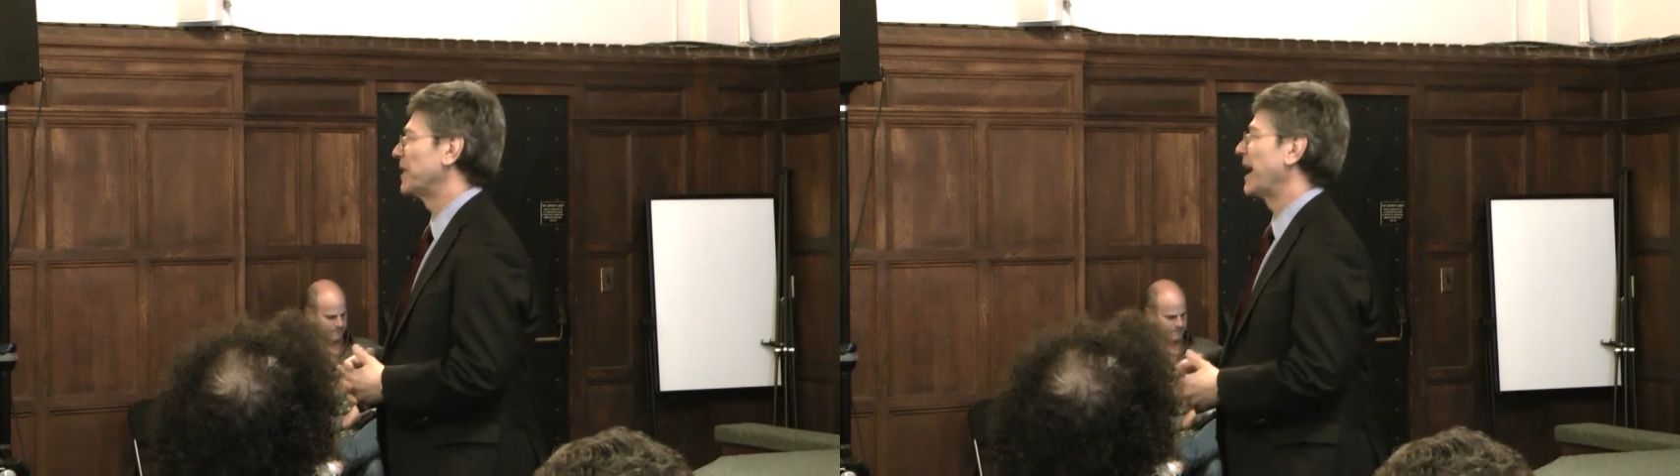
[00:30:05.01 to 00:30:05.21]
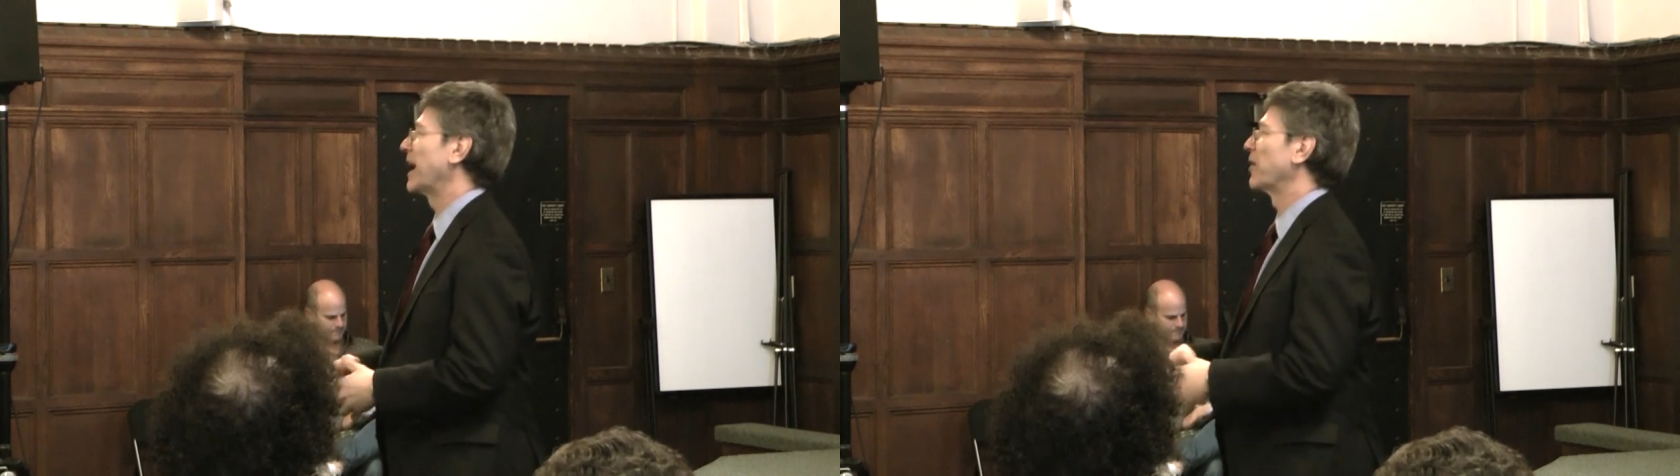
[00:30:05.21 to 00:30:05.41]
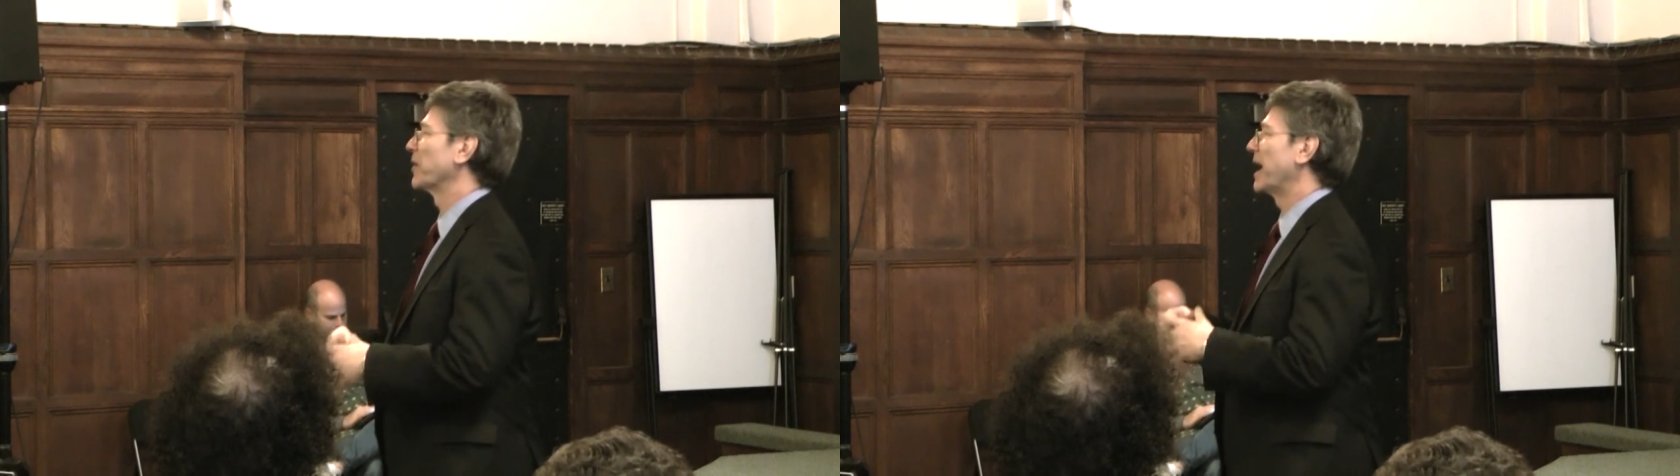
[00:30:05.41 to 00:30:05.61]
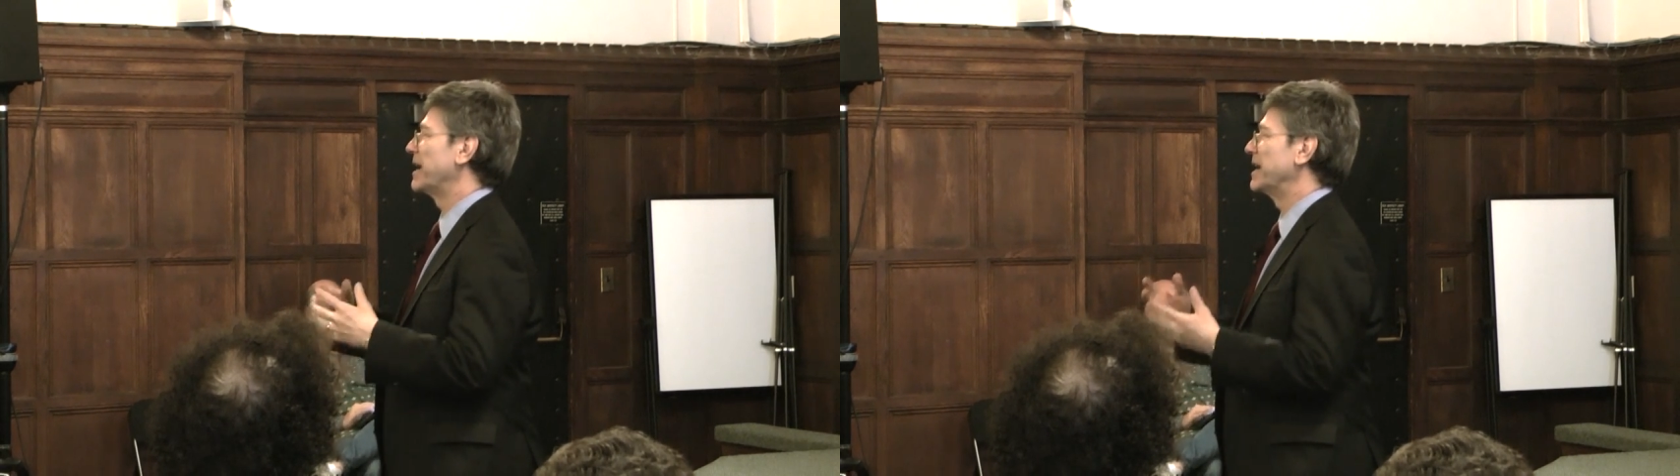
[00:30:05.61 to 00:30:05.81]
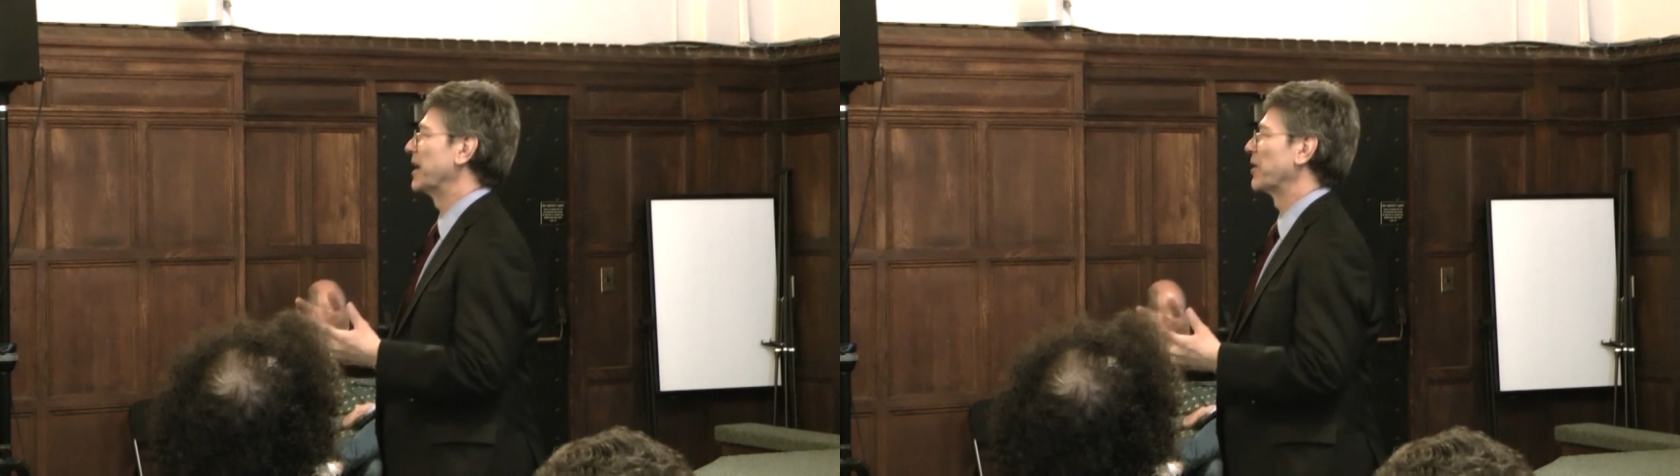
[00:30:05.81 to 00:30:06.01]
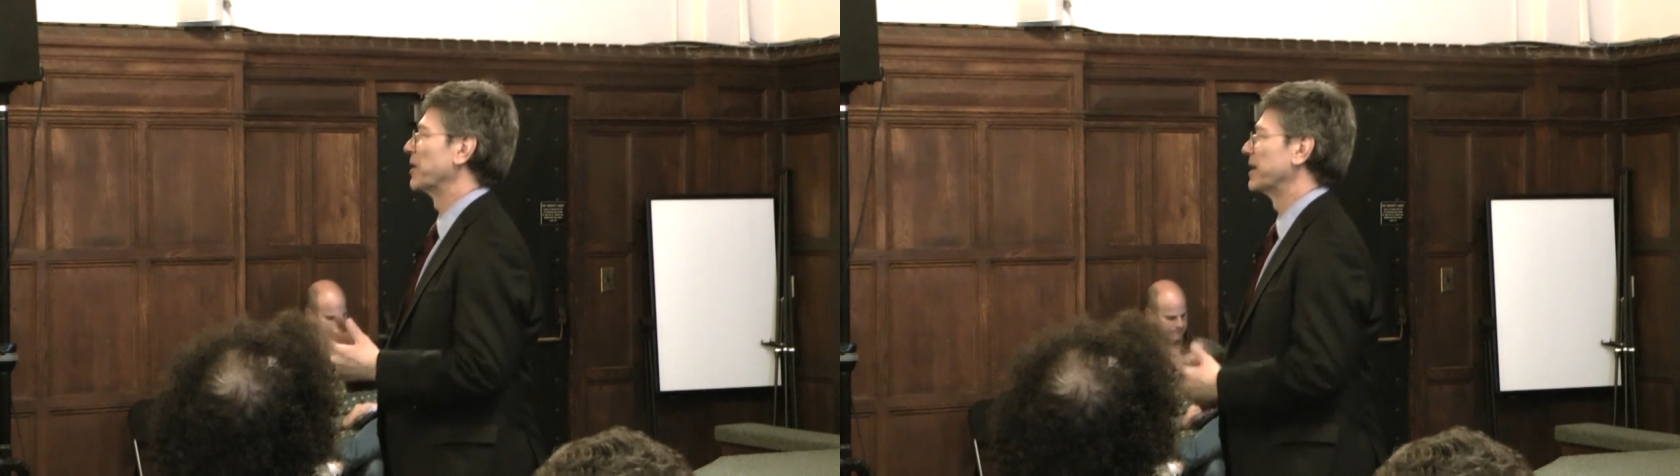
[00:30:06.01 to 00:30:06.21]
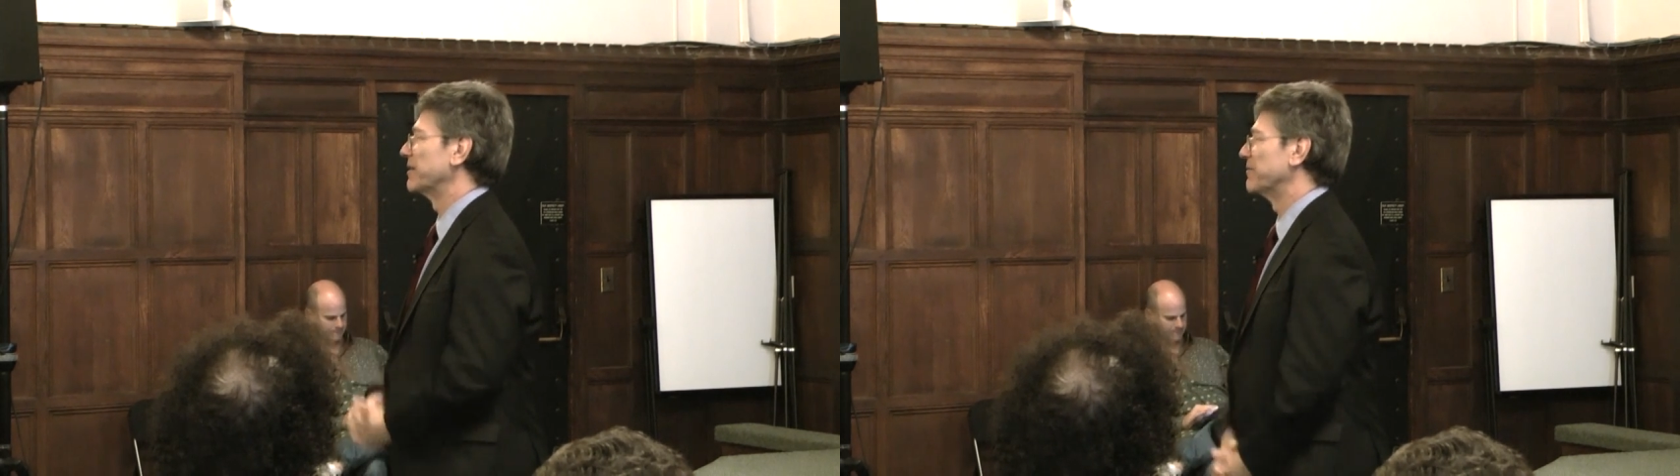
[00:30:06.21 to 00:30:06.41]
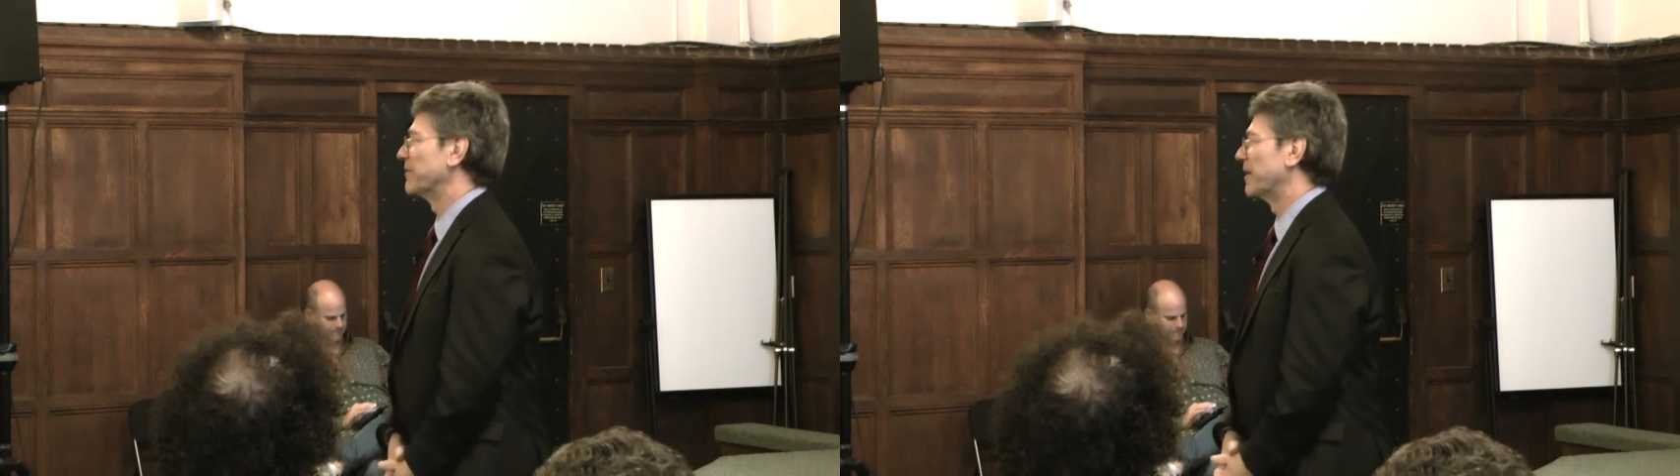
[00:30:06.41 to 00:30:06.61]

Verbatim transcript: They are a narrative